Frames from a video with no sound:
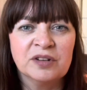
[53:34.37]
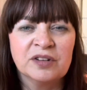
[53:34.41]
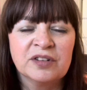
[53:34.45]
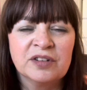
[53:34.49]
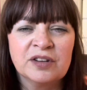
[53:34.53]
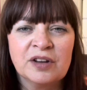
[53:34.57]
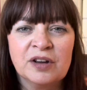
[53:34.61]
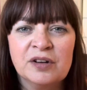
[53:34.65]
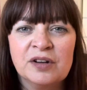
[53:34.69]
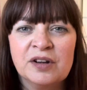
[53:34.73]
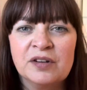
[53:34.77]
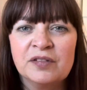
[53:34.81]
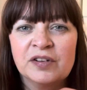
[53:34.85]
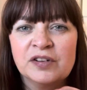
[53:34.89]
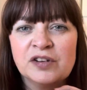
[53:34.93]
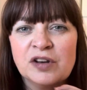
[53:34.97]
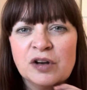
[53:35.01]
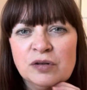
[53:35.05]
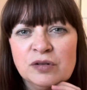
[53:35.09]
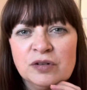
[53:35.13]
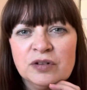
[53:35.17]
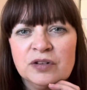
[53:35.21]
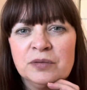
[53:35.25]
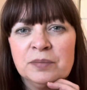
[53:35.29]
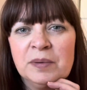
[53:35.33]
So if I
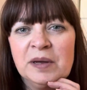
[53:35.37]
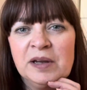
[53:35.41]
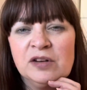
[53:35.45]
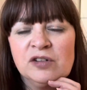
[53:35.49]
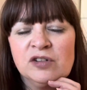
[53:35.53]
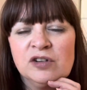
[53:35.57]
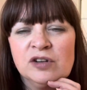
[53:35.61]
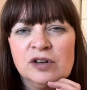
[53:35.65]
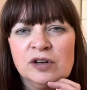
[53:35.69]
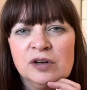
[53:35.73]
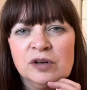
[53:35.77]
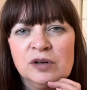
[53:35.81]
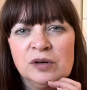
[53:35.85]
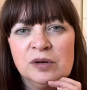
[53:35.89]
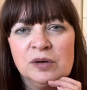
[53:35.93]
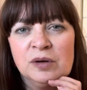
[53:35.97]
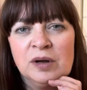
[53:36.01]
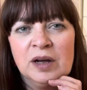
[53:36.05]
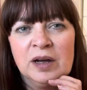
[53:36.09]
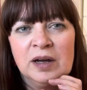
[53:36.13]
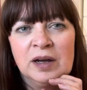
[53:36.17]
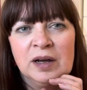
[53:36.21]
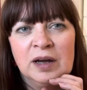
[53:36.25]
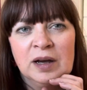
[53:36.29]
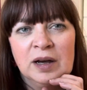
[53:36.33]
don't speak to you
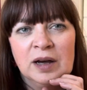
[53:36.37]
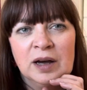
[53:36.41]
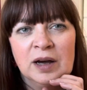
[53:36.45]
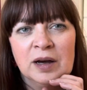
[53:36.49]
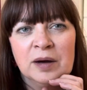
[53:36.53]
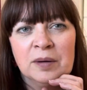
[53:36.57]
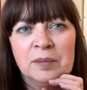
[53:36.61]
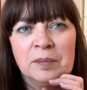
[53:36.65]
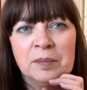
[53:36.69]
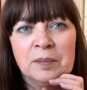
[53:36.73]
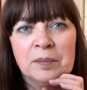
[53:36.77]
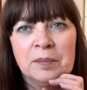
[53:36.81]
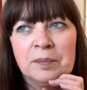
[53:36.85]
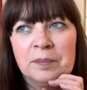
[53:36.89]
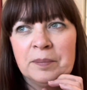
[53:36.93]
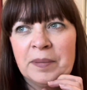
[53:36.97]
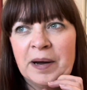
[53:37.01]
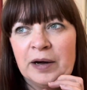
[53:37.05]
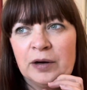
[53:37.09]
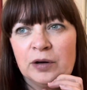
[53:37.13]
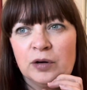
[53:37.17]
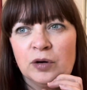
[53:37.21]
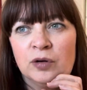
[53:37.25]
back